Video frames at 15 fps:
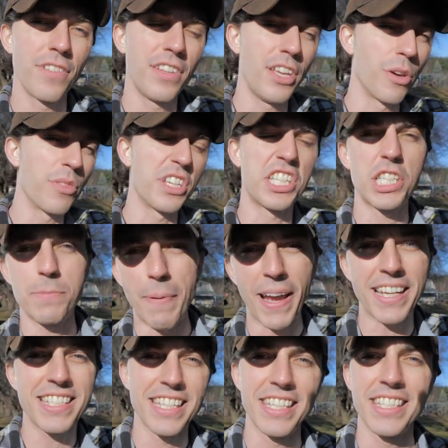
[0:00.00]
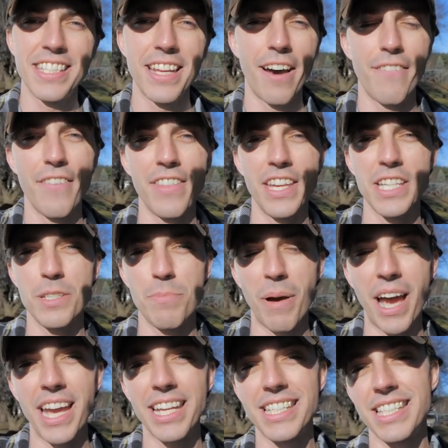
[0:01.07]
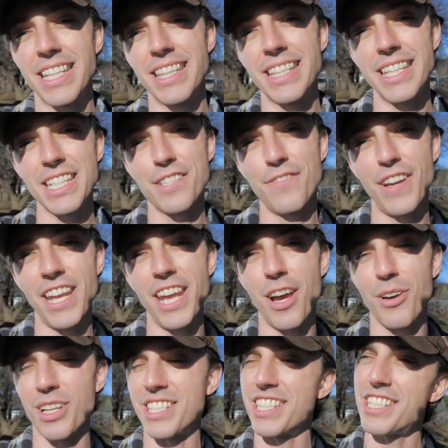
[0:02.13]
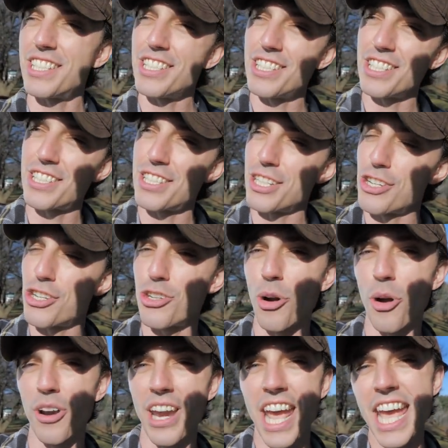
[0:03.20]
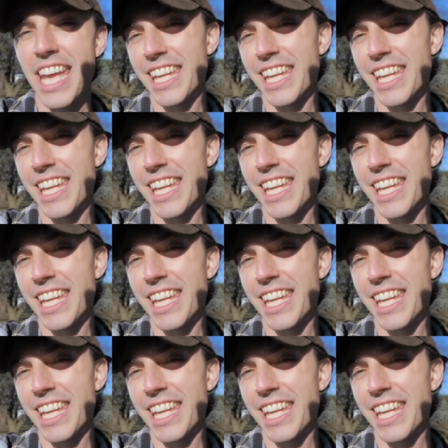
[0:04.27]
you know, the specs and stuff of these bikes in this video because this is just a short